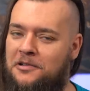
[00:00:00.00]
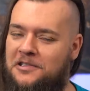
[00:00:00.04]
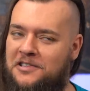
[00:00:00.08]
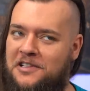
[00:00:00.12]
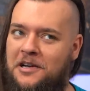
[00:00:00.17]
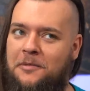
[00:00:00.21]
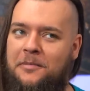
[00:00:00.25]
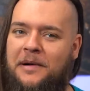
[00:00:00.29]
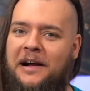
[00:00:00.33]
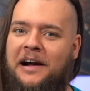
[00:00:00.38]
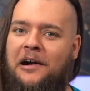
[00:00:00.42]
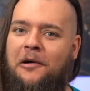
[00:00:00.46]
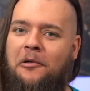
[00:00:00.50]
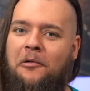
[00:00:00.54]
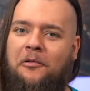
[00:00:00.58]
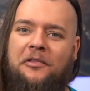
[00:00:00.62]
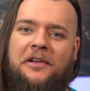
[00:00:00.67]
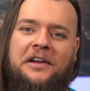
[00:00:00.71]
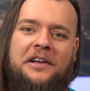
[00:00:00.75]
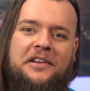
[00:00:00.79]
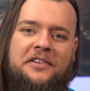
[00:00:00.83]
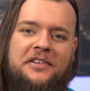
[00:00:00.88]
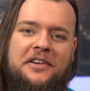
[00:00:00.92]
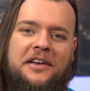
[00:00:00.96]
somehow,
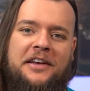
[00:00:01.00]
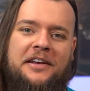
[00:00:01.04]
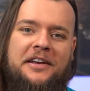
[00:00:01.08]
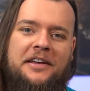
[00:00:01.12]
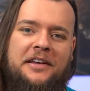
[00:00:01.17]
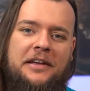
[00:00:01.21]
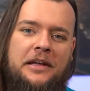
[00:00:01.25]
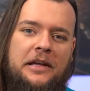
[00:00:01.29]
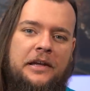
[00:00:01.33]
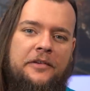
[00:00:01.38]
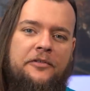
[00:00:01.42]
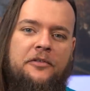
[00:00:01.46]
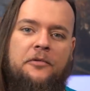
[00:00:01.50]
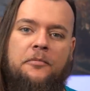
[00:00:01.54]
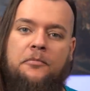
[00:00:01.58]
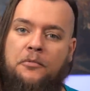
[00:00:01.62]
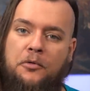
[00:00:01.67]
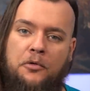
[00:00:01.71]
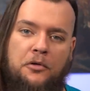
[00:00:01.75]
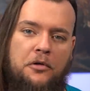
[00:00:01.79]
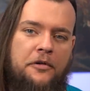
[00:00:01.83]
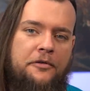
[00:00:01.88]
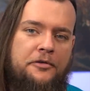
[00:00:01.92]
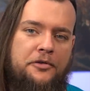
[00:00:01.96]
things are getting even
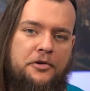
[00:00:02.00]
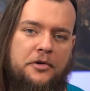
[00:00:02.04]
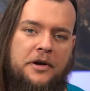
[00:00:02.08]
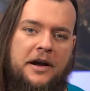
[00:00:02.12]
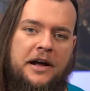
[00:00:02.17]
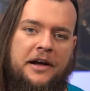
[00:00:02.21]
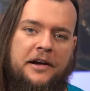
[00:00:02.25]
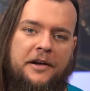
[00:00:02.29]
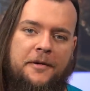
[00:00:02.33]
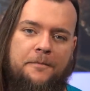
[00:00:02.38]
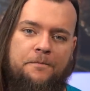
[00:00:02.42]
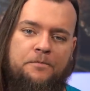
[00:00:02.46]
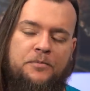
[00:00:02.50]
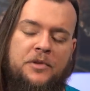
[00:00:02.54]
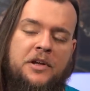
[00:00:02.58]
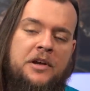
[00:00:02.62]
more off track.